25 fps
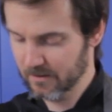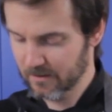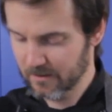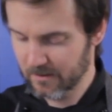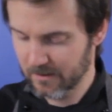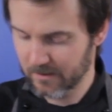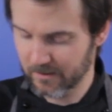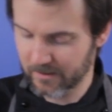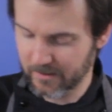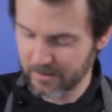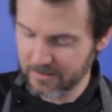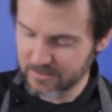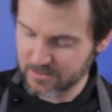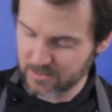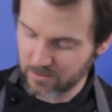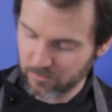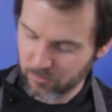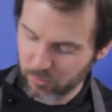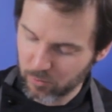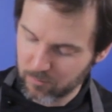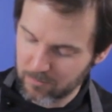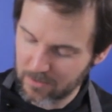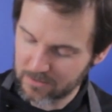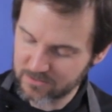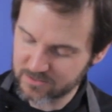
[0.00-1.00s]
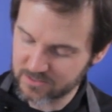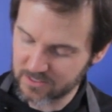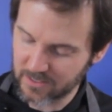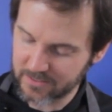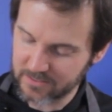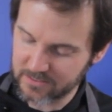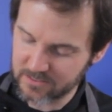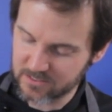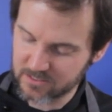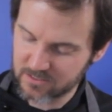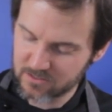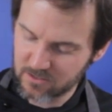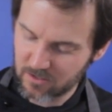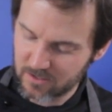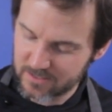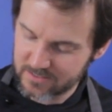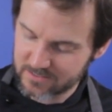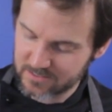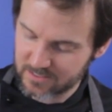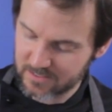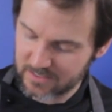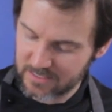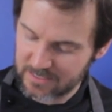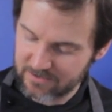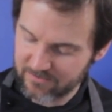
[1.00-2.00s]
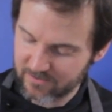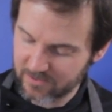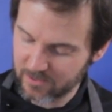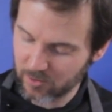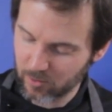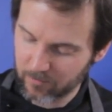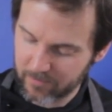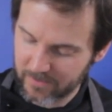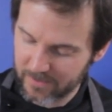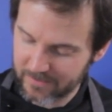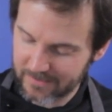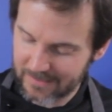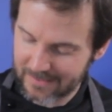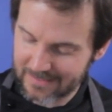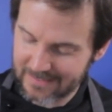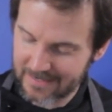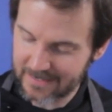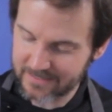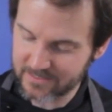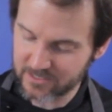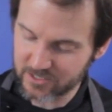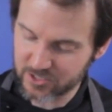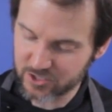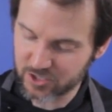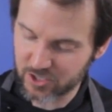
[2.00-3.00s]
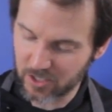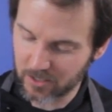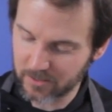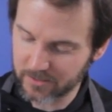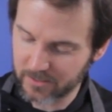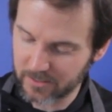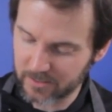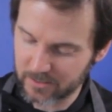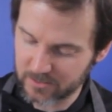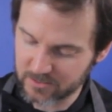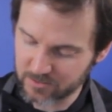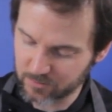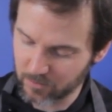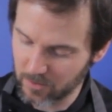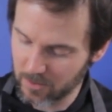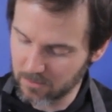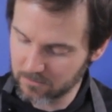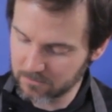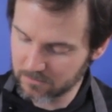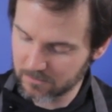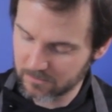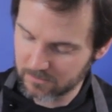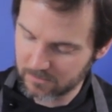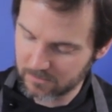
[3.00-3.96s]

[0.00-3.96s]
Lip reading: okay, so we're almost done. It's nice to leave a little bit of that lettuce chunky as well.